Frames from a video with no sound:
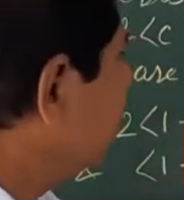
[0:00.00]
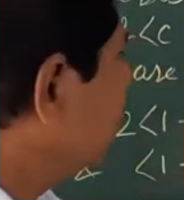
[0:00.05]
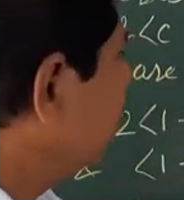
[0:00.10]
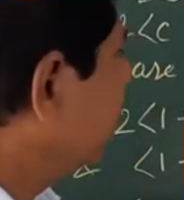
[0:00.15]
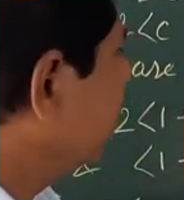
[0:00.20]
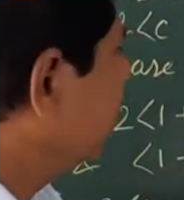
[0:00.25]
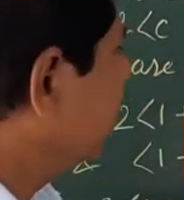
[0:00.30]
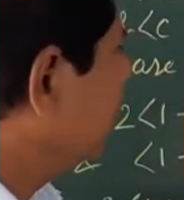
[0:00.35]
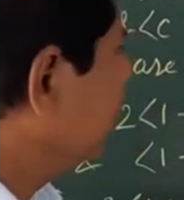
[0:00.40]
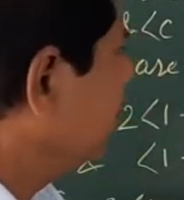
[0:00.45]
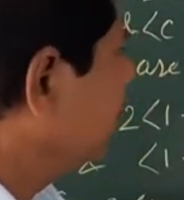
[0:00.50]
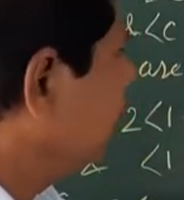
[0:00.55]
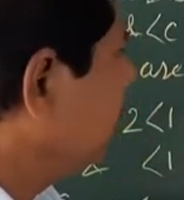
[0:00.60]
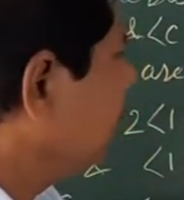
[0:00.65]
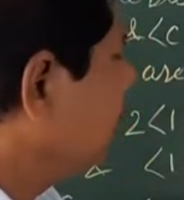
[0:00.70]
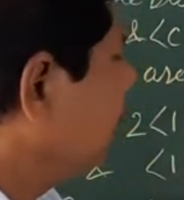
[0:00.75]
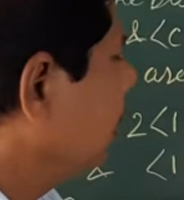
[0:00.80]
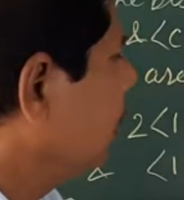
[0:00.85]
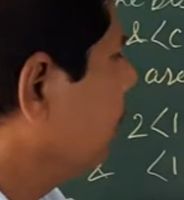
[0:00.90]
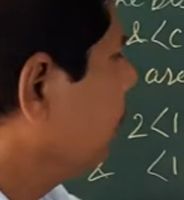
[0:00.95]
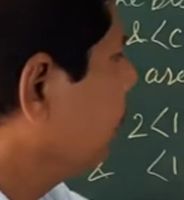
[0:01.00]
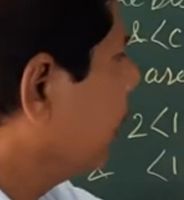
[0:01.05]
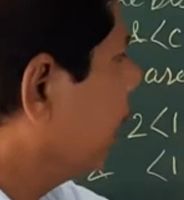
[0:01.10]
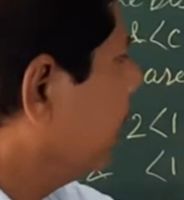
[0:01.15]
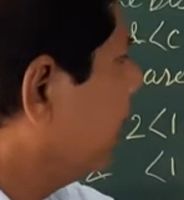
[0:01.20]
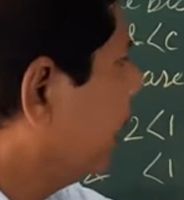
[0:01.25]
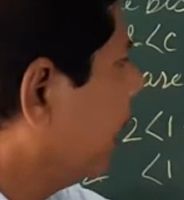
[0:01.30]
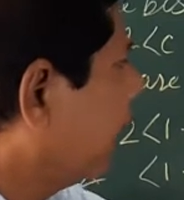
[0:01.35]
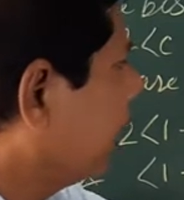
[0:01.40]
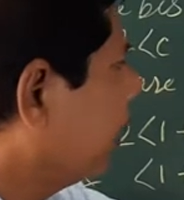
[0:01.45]
to 180 degree by
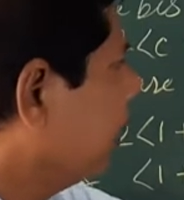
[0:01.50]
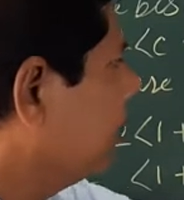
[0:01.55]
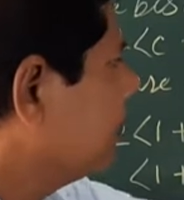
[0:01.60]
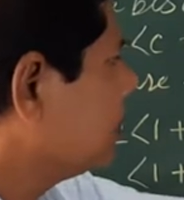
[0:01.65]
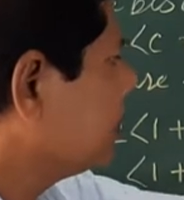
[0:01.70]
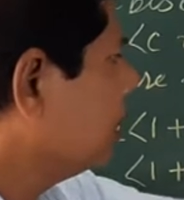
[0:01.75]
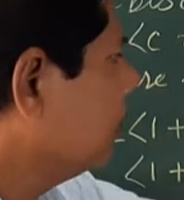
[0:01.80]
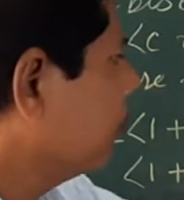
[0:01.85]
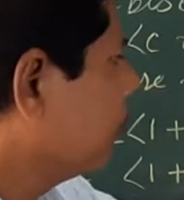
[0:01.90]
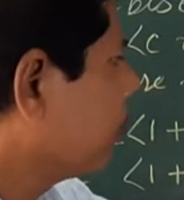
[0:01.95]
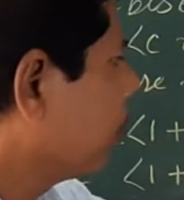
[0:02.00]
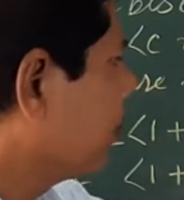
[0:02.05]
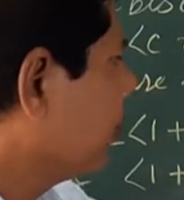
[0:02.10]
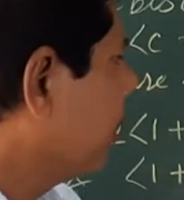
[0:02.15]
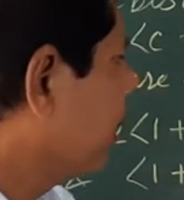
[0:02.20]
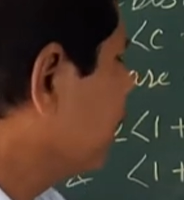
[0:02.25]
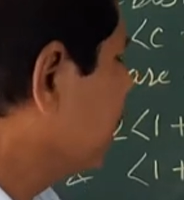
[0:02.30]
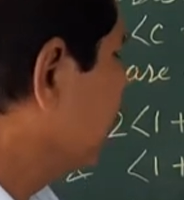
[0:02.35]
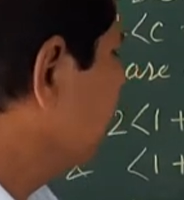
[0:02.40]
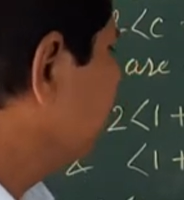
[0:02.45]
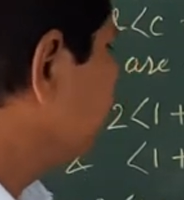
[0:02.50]
angle sum property.